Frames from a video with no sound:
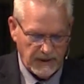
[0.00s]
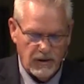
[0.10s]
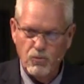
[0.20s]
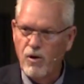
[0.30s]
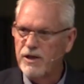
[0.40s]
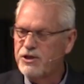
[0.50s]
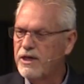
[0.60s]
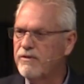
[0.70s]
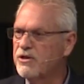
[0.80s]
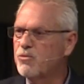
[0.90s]

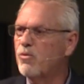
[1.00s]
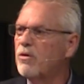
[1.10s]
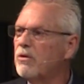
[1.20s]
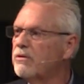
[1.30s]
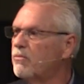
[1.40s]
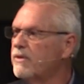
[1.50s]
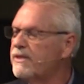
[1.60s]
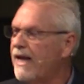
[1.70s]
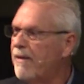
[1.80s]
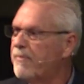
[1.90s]
watching this world and what's
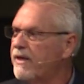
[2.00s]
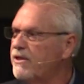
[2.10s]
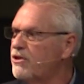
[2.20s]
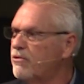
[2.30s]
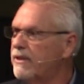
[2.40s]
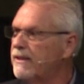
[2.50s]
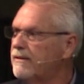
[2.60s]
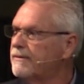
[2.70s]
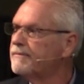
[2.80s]
happening to it.